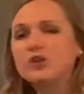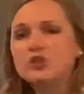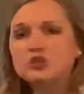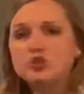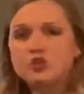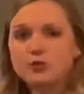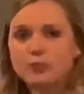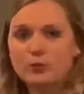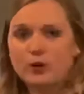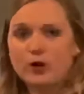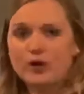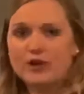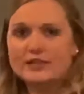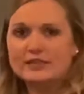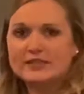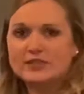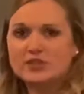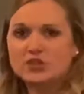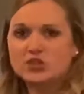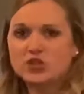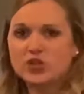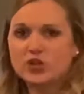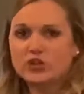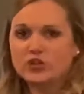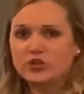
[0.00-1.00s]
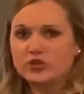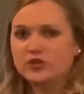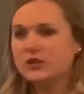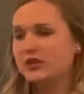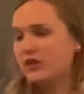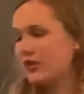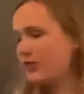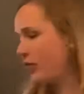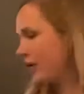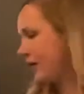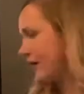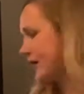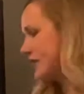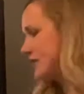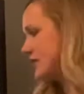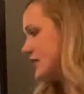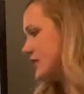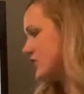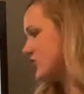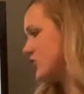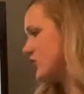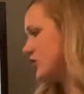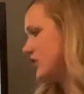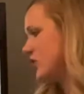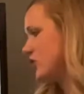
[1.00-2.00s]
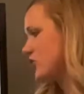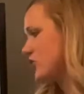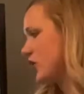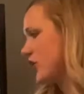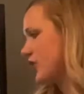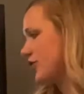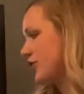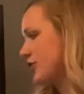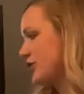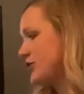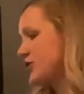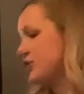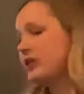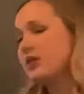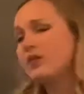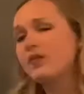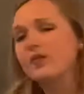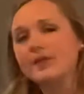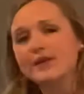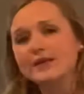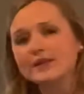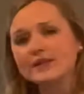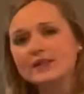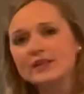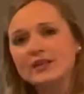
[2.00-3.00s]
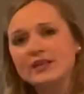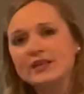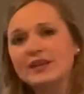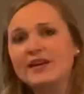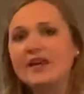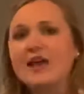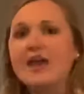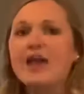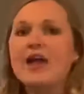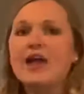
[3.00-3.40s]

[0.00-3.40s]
to praise each other and to give recognition to each other, to listen,